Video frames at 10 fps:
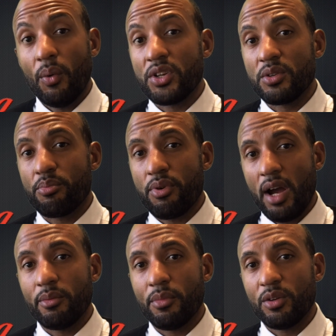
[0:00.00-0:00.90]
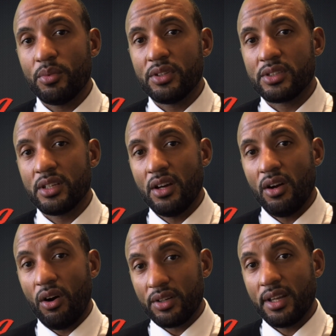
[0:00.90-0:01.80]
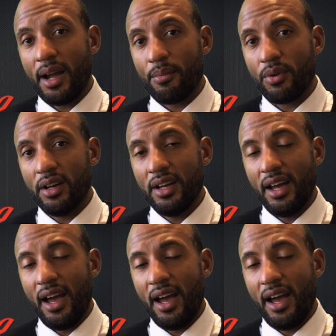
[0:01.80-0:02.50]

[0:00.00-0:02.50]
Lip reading: We're watching private moments on camera,